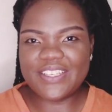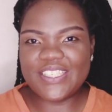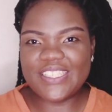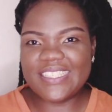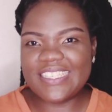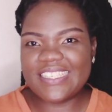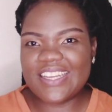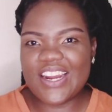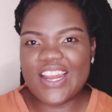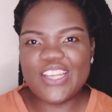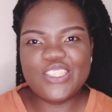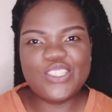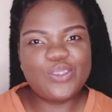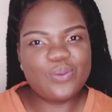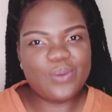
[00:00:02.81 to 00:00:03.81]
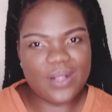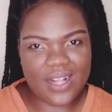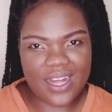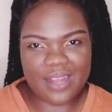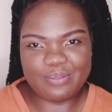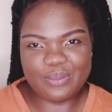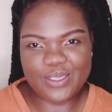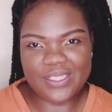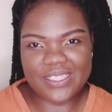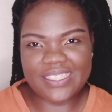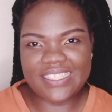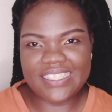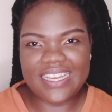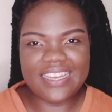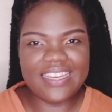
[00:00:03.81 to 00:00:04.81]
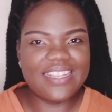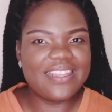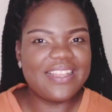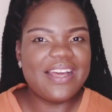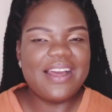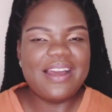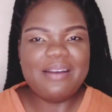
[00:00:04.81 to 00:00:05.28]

Jesus Christ. You welcome to this channel.